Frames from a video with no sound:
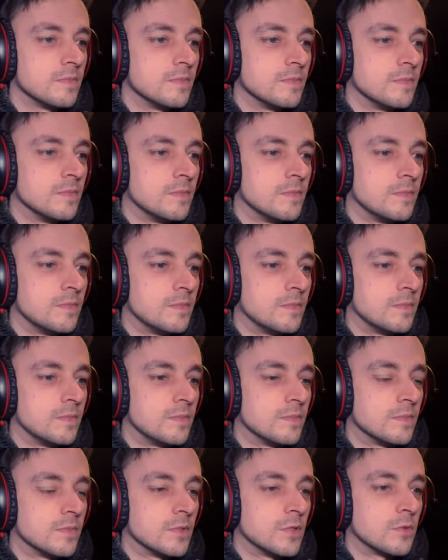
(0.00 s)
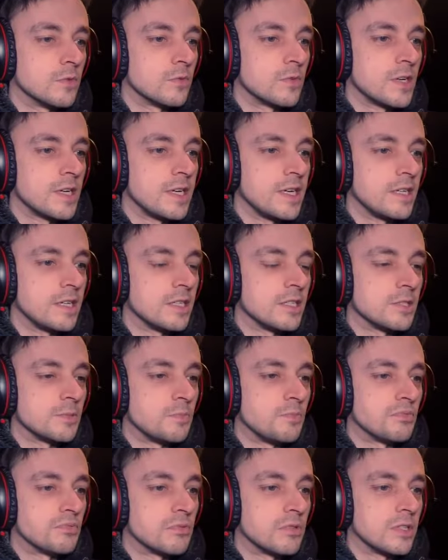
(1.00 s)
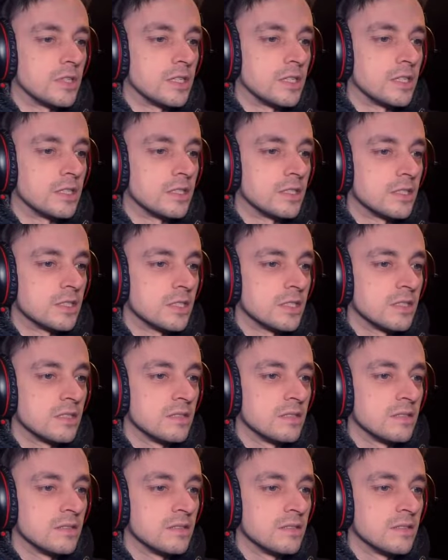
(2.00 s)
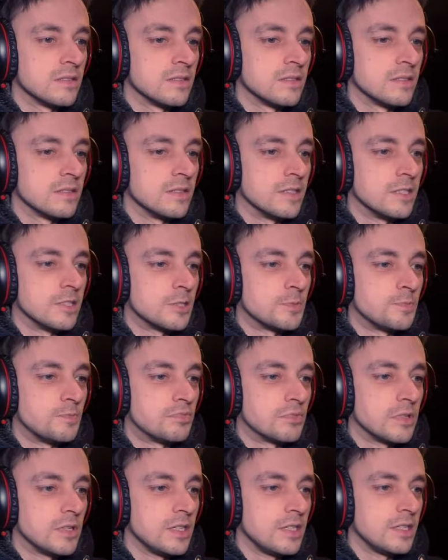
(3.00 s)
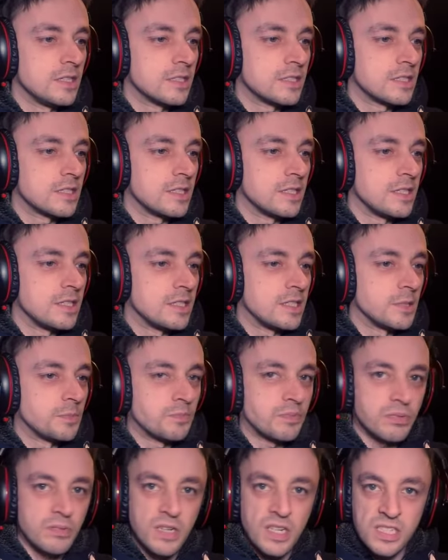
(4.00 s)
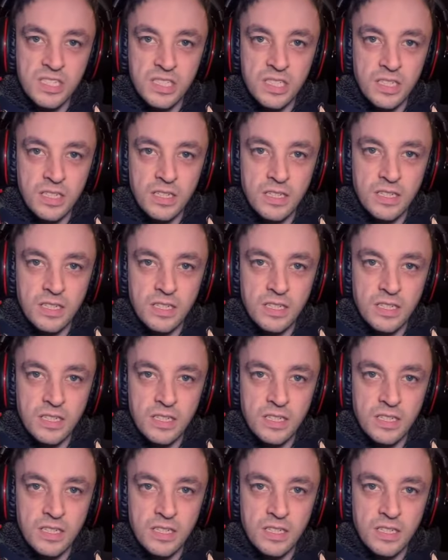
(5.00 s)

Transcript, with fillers: Hmm. The rain is brilliant. It's brilliantly depressing.